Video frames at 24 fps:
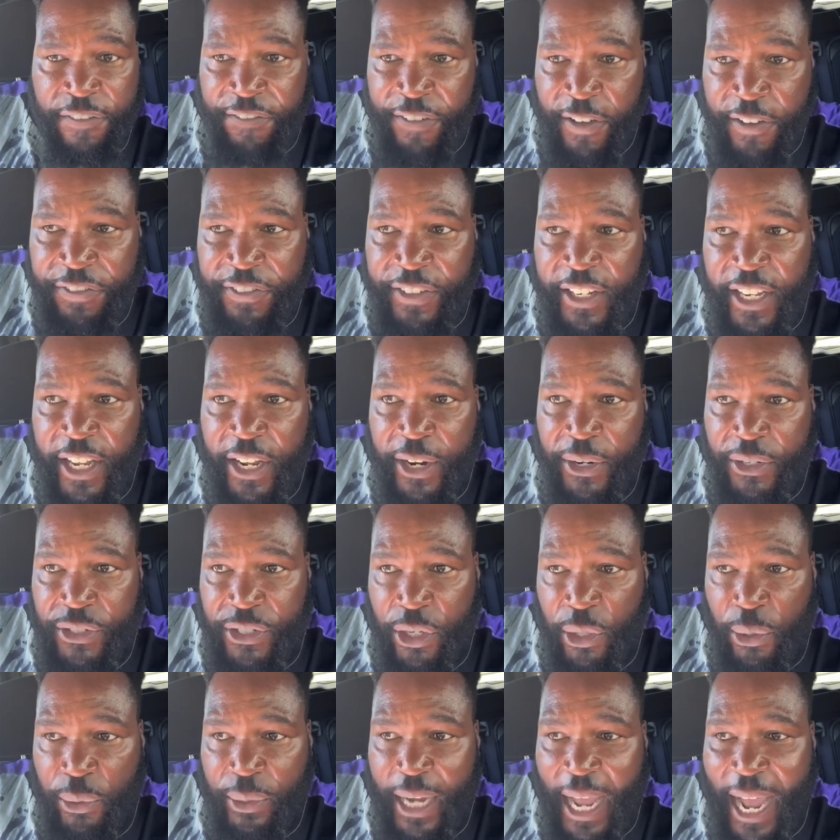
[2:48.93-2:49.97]
to 50
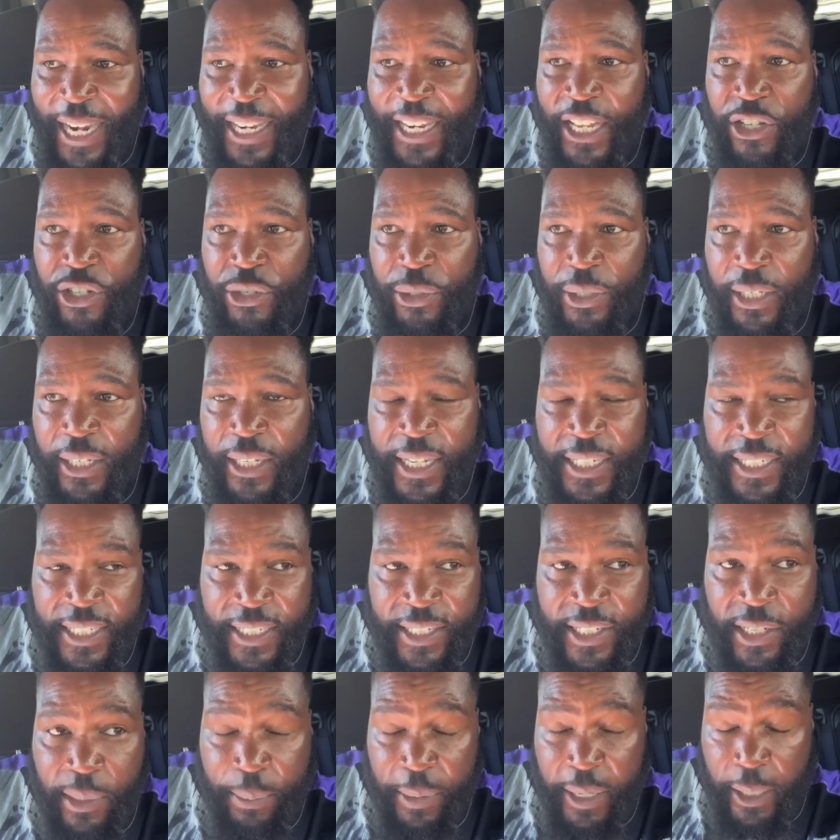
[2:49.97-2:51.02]
years old, I need you to
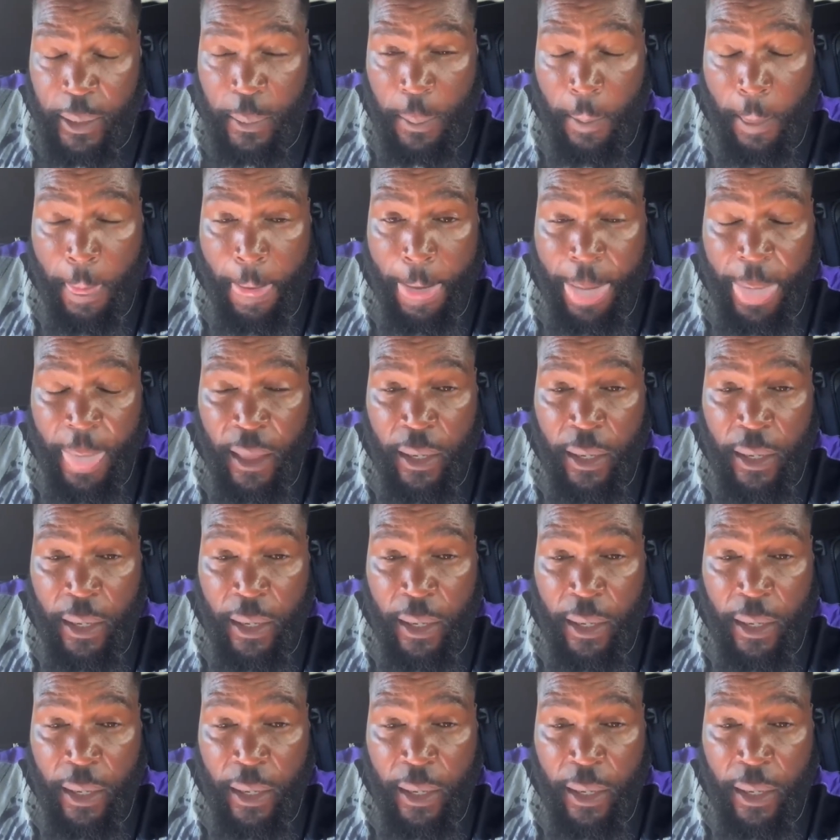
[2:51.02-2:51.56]
listen to me.